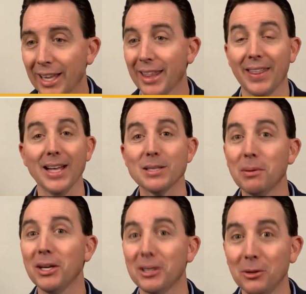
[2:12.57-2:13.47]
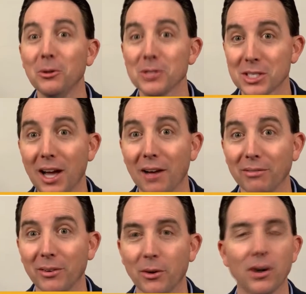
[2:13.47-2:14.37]
That's pretty cool stuff.
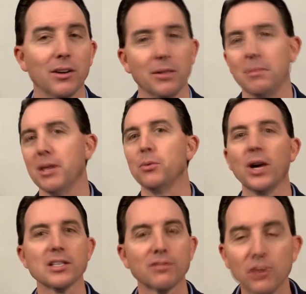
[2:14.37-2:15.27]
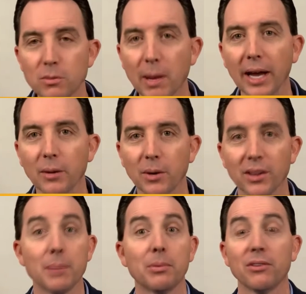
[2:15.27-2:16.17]
Or the Midwest Food Bank, where
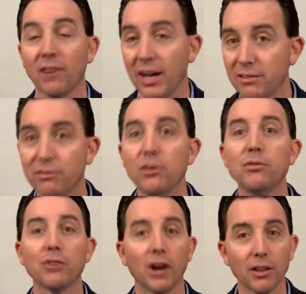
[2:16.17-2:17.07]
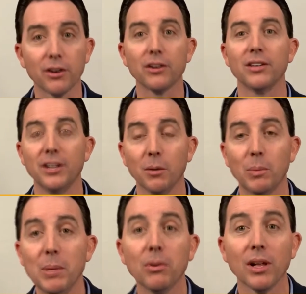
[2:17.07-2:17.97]
they provide food for other,
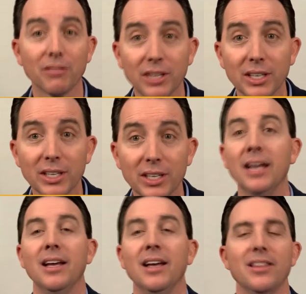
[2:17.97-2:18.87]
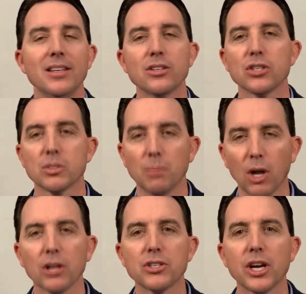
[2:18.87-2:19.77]
people every day. These are
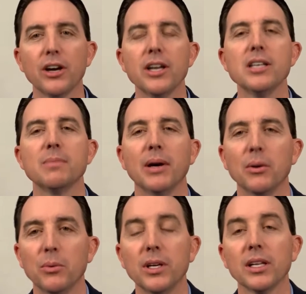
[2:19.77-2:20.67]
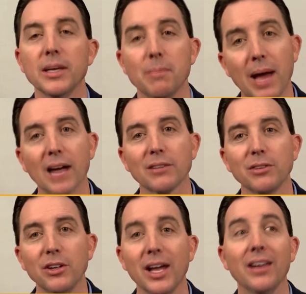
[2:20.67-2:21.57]
smaller charities, but really
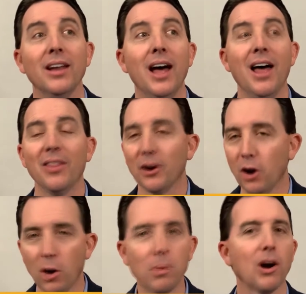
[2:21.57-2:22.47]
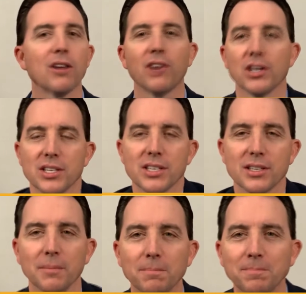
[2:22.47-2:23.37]
impactful, and they're all part of our system.